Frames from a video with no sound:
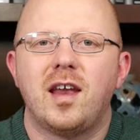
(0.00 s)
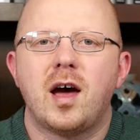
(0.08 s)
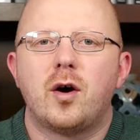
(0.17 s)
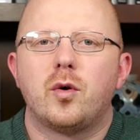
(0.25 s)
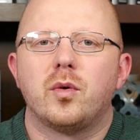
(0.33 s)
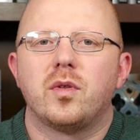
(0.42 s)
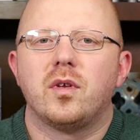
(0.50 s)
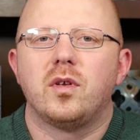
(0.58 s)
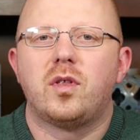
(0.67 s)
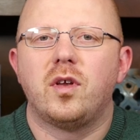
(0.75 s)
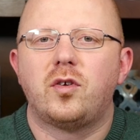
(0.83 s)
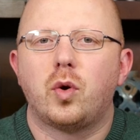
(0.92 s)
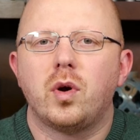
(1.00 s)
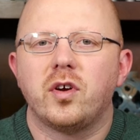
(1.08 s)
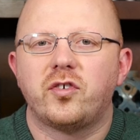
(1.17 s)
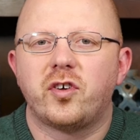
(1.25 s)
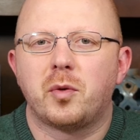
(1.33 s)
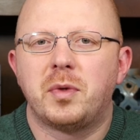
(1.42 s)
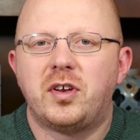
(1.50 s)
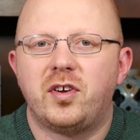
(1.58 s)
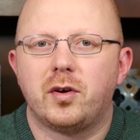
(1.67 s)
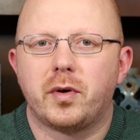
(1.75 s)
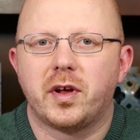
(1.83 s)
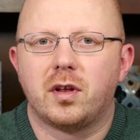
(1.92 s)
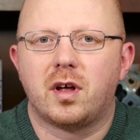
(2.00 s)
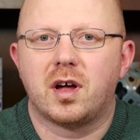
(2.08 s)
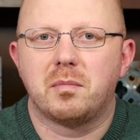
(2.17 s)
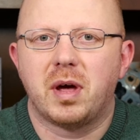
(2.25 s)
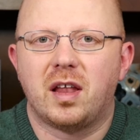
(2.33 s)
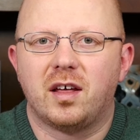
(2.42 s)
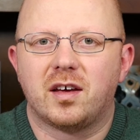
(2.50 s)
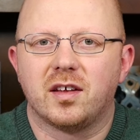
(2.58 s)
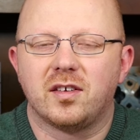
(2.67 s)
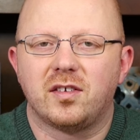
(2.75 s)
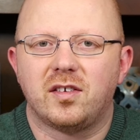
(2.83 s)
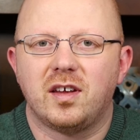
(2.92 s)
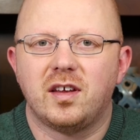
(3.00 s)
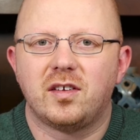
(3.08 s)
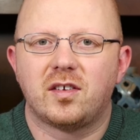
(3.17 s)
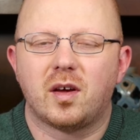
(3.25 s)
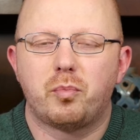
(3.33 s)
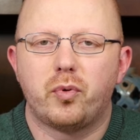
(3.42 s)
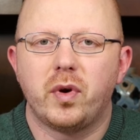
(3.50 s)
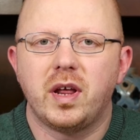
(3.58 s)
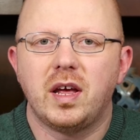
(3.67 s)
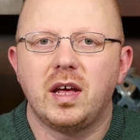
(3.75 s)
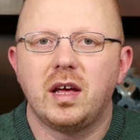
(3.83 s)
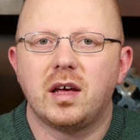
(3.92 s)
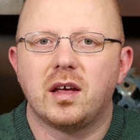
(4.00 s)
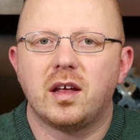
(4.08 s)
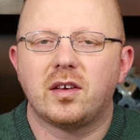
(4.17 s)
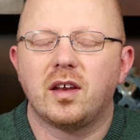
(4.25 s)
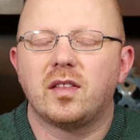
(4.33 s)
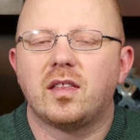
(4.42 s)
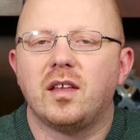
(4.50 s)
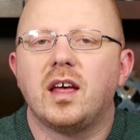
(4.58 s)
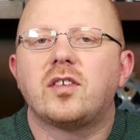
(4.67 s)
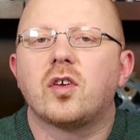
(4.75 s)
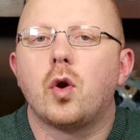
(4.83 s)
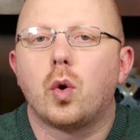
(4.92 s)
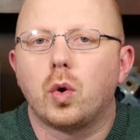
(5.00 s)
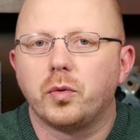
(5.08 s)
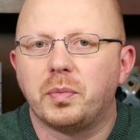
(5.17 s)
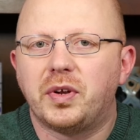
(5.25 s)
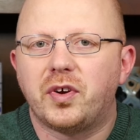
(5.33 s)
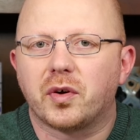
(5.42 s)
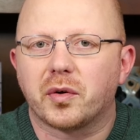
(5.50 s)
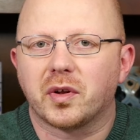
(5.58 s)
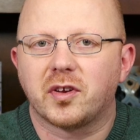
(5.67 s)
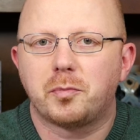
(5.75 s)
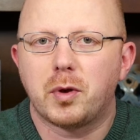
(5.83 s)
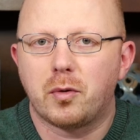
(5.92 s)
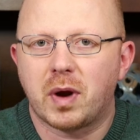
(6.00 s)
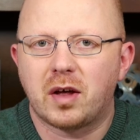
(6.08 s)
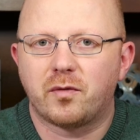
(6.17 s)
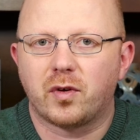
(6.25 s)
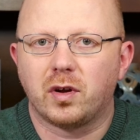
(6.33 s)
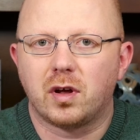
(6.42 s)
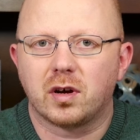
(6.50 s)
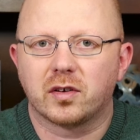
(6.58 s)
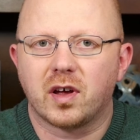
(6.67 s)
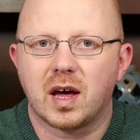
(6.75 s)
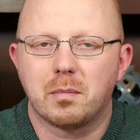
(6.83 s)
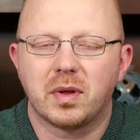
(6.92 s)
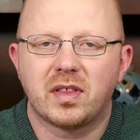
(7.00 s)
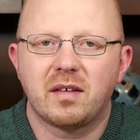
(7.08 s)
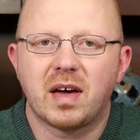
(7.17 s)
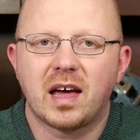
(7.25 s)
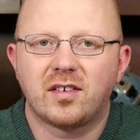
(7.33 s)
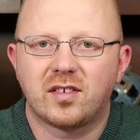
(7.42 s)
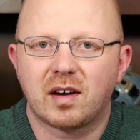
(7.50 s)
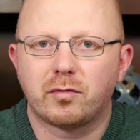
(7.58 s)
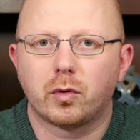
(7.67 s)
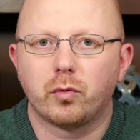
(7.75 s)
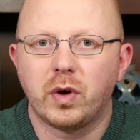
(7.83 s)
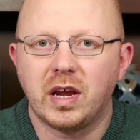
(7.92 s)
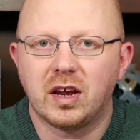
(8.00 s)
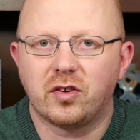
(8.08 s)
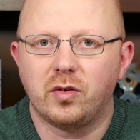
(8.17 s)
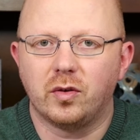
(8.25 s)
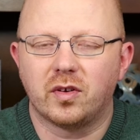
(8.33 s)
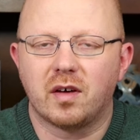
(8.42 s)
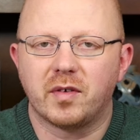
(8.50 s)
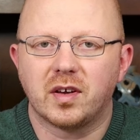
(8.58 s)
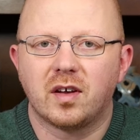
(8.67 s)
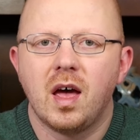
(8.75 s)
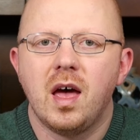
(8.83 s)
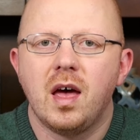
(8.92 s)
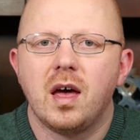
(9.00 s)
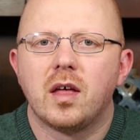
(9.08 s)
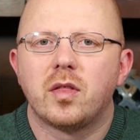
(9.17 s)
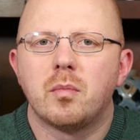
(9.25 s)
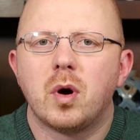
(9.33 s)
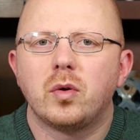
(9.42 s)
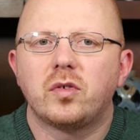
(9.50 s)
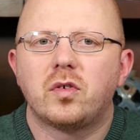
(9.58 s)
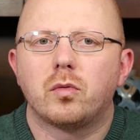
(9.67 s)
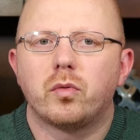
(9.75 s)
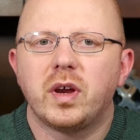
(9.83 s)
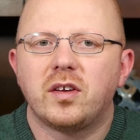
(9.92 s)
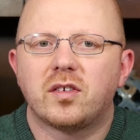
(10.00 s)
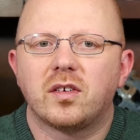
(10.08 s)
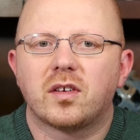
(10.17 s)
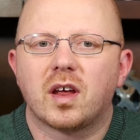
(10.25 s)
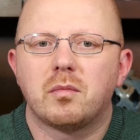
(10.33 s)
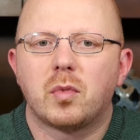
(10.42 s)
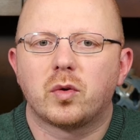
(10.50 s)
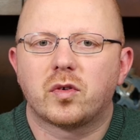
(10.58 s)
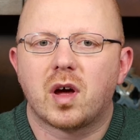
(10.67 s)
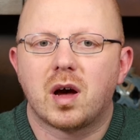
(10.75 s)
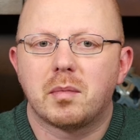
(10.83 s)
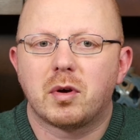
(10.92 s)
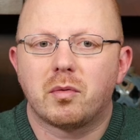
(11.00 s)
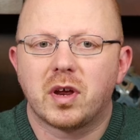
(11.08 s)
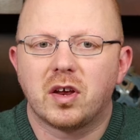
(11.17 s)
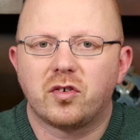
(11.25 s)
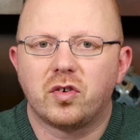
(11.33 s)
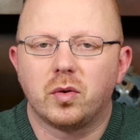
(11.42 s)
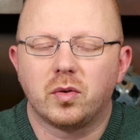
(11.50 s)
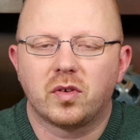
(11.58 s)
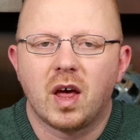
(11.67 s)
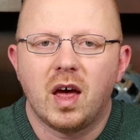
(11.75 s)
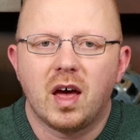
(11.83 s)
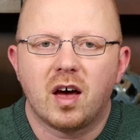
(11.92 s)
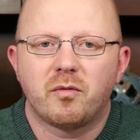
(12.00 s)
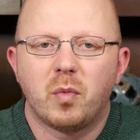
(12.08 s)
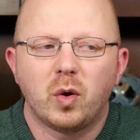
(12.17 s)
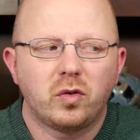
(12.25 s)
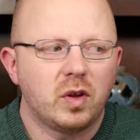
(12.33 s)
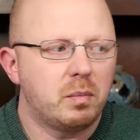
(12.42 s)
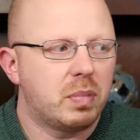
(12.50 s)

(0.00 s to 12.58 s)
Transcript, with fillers: Now, the tortoiseshell material on Pelikans is a pretty it, it's an old material it's been around for a long time but they've had several reissues of it the most recent and most common reissues have mostly